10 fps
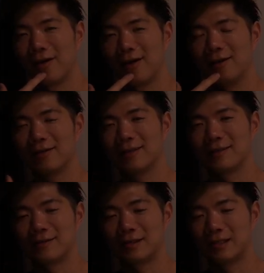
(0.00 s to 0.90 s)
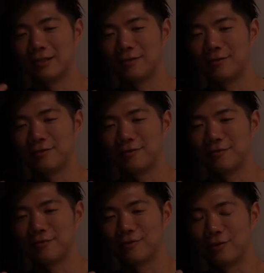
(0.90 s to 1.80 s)
Unless you
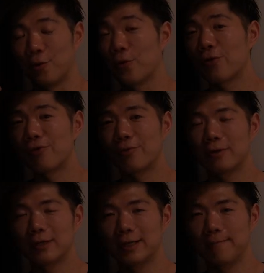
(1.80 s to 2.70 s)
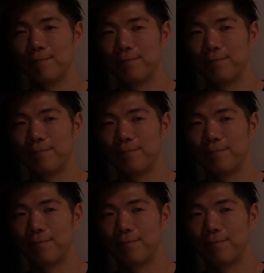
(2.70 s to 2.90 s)
go through it,